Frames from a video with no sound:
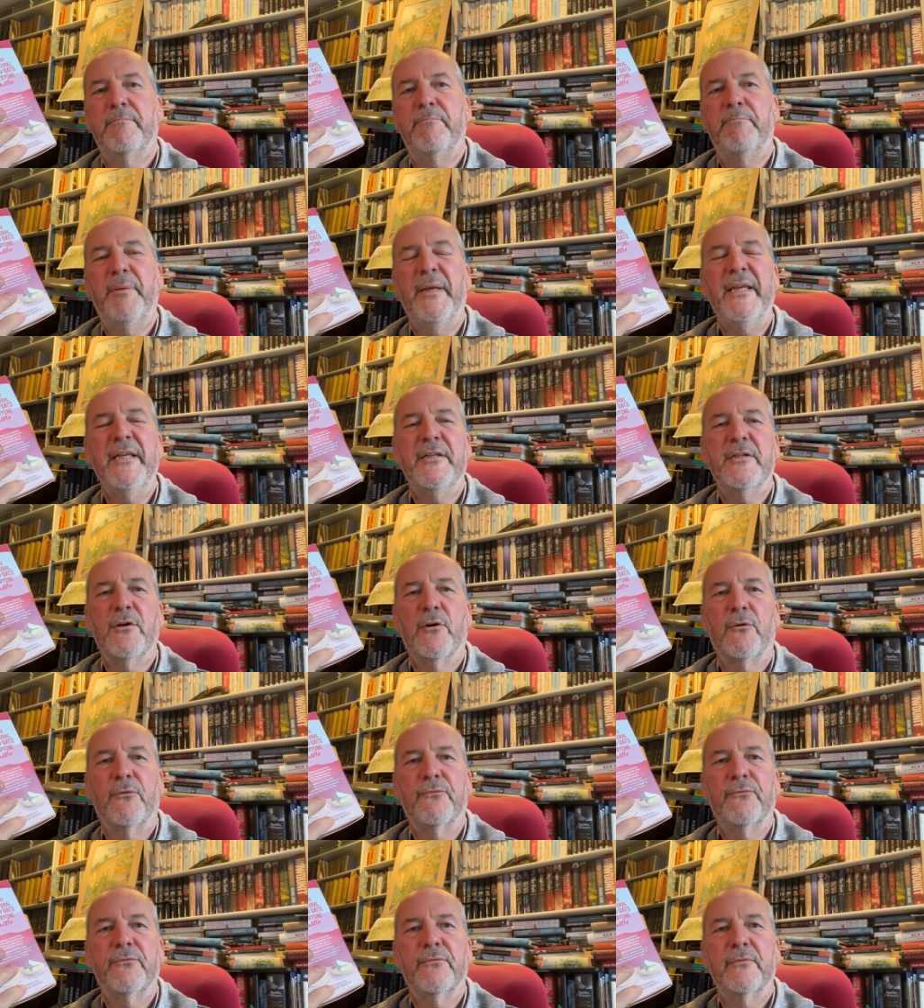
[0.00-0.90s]
beat
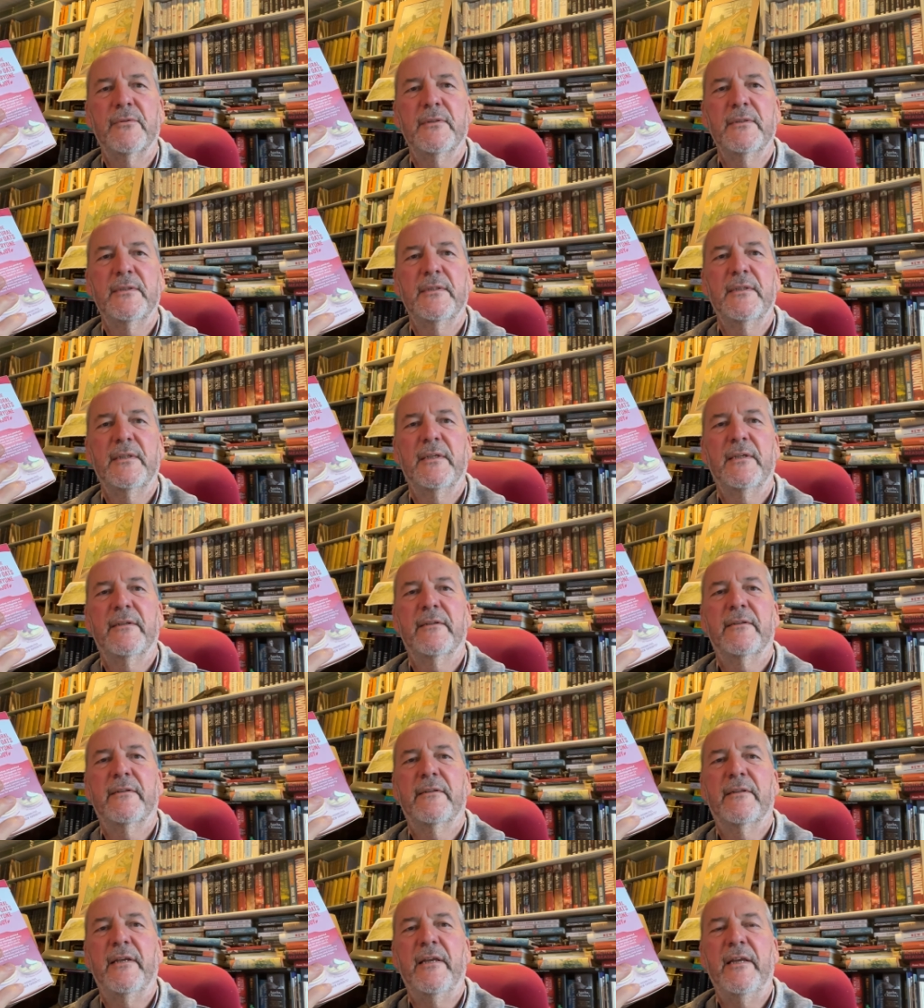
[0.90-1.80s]
off
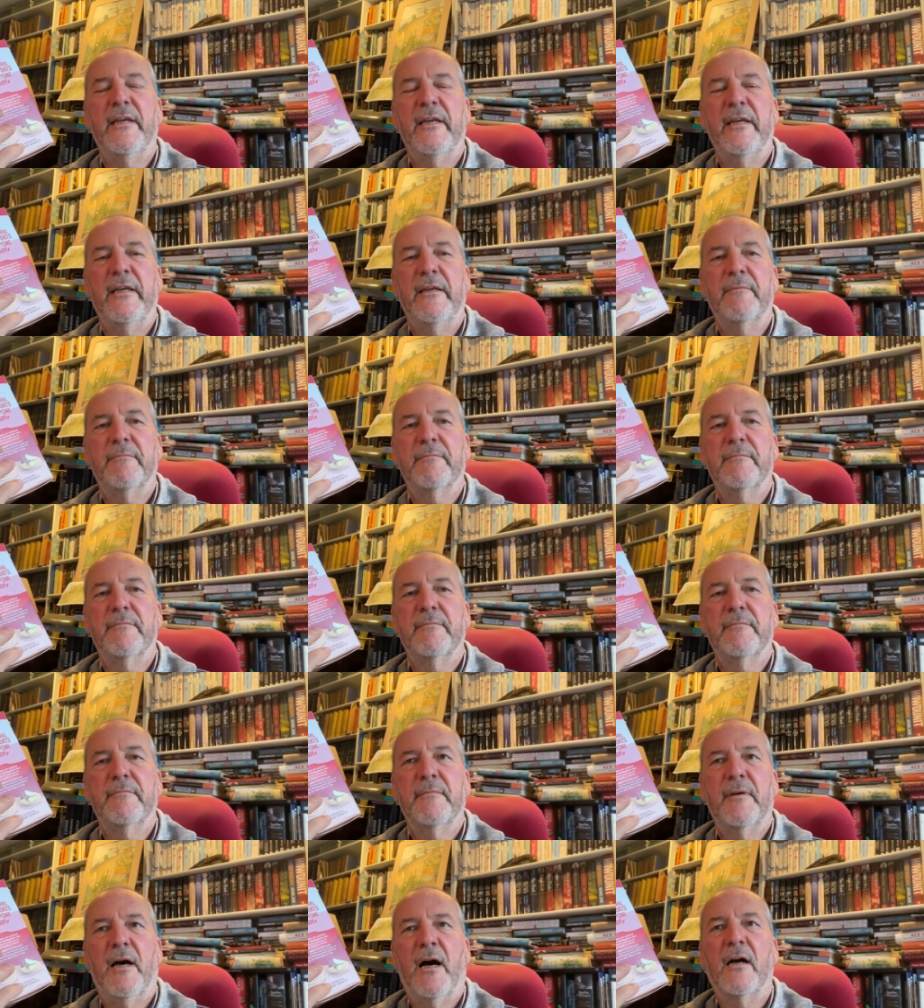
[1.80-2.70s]
the
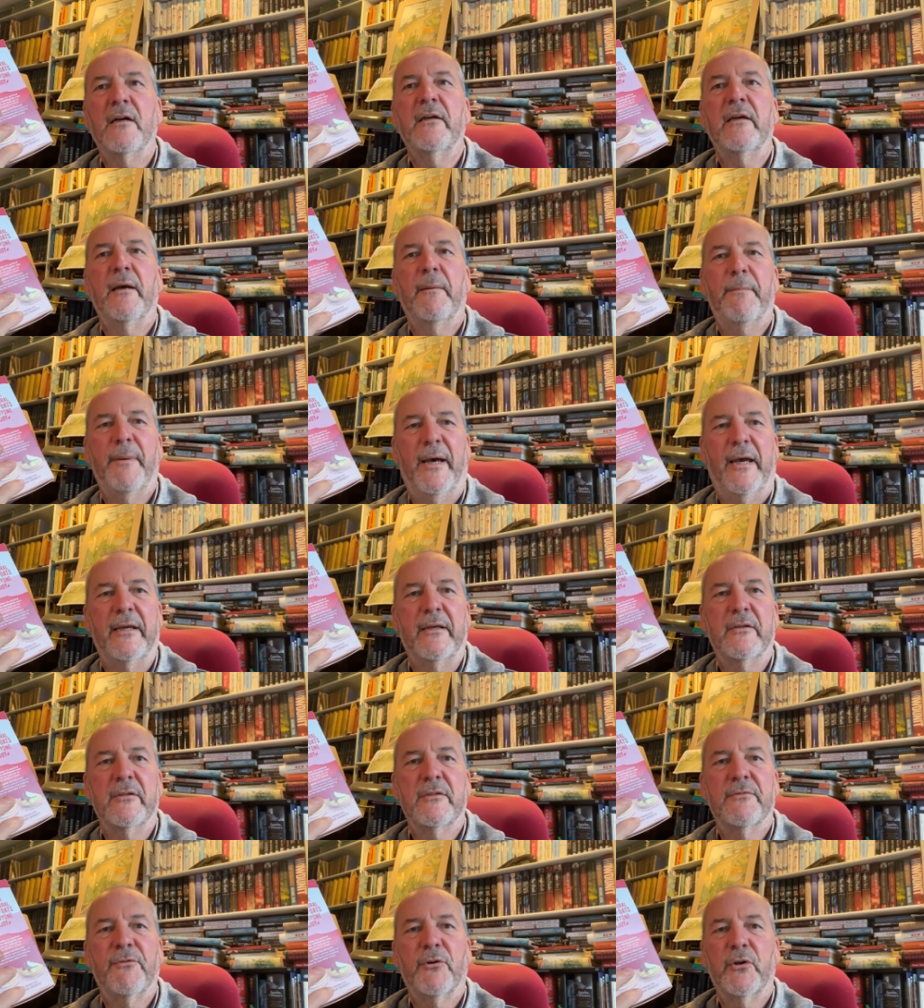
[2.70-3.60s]
hunger
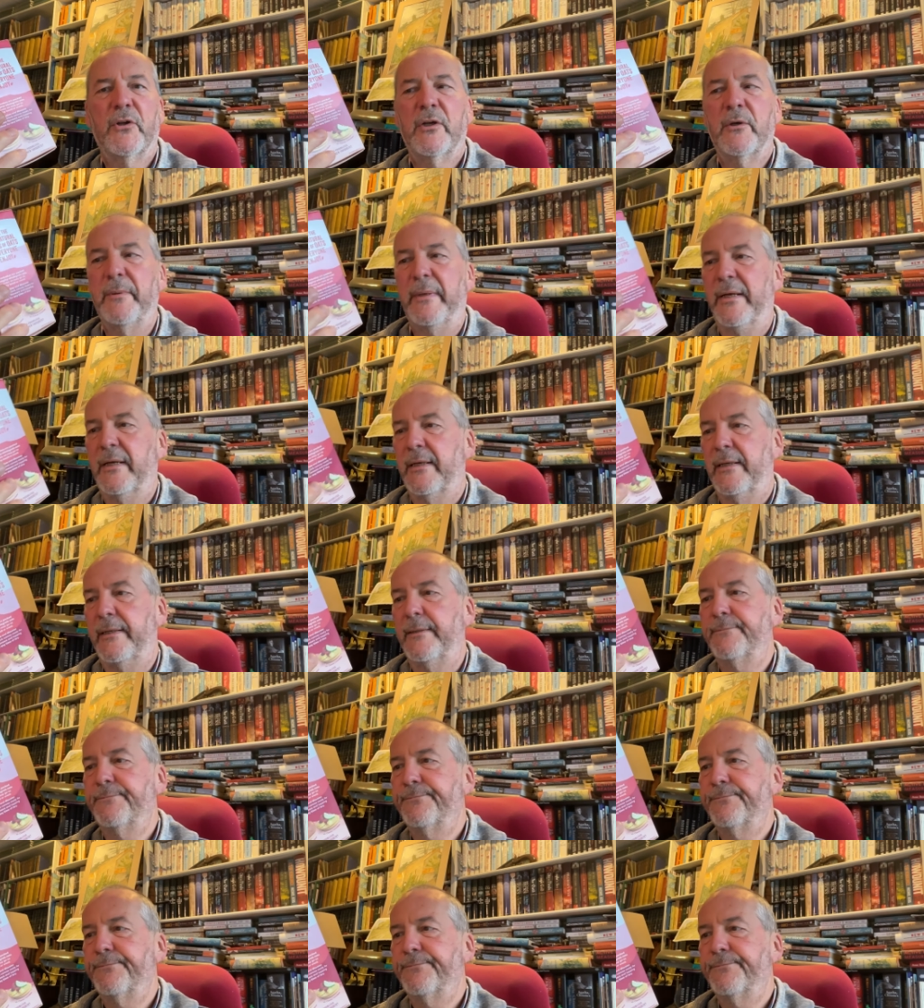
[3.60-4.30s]
pangs very quickly.